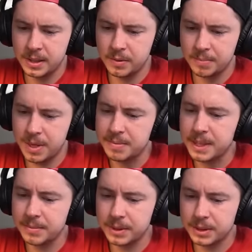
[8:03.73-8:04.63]
We pop
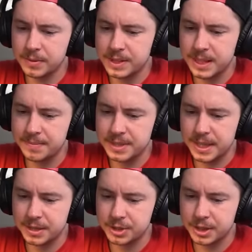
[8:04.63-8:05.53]
king ability. We snipe the
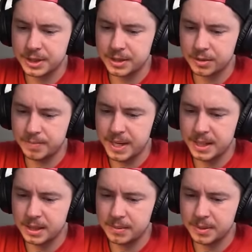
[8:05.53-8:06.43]
scatter shot. He's going to go
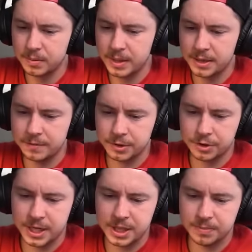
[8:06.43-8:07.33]
back up and around for
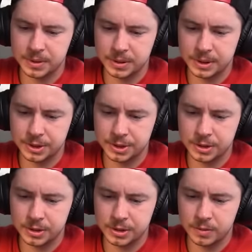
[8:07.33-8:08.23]
trash building.
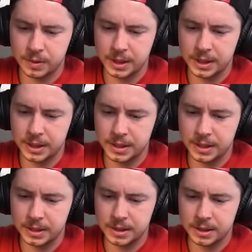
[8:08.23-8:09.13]
Sure.
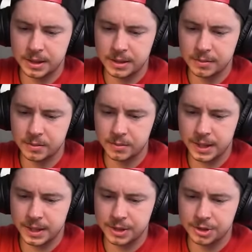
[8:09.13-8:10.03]
Queen going to need another
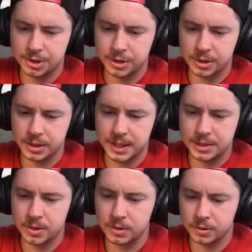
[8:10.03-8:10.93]
rage. Sure. Nice
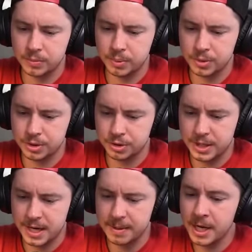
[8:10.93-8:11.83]
Coco balloon pulls the
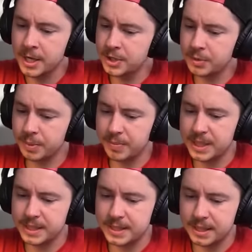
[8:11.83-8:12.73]
trap. Super
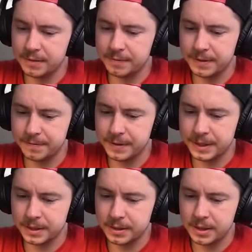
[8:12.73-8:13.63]
minions out of the flame
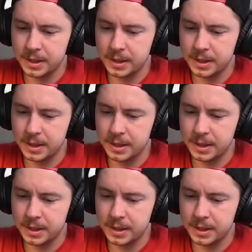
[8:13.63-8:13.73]
flinger.